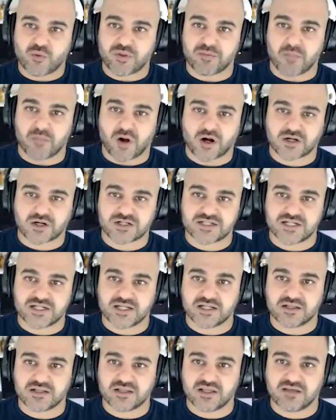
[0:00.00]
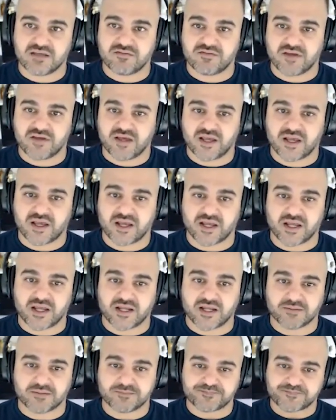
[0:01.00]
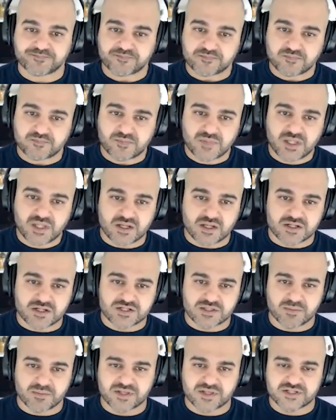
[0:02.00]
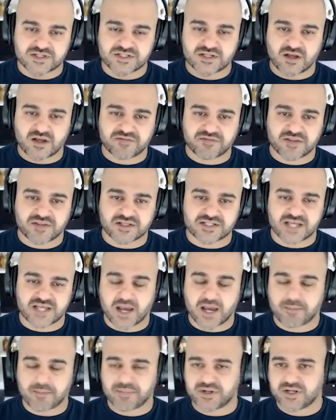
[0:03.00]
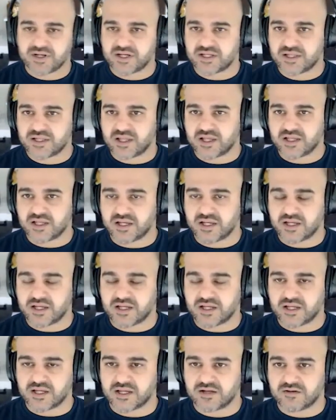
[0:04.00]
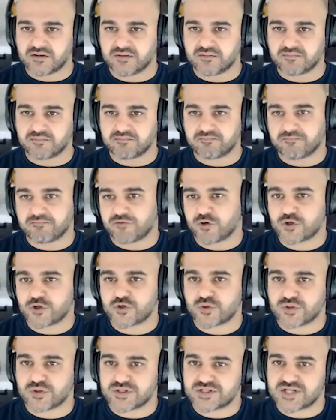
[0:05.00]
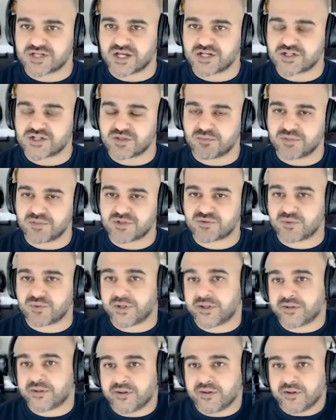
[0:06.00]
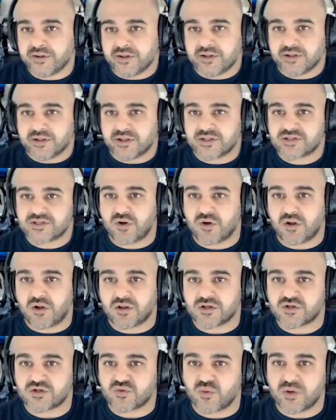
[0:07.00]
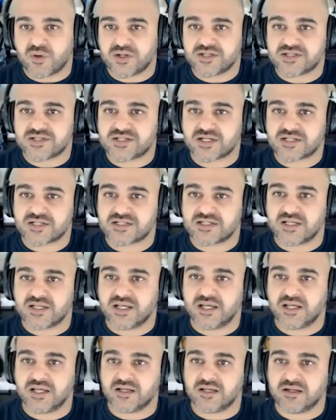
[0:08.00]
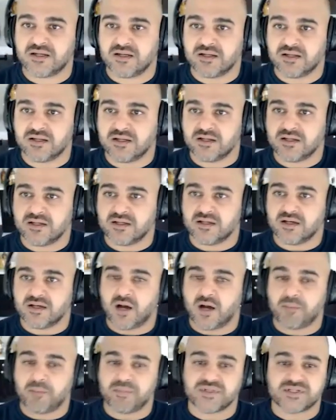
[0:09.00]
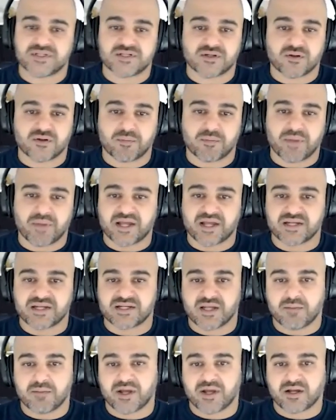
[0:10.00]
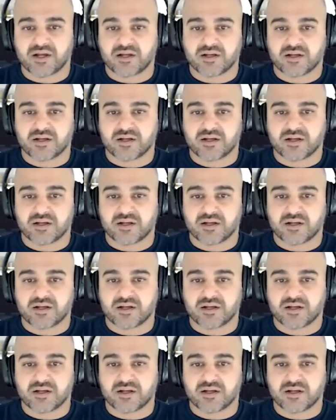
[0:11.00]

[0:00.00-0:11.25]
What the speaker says: Mark T leaving and some of the stuff that's happened in virtualization between, let's call it 2016 up until the pandemic,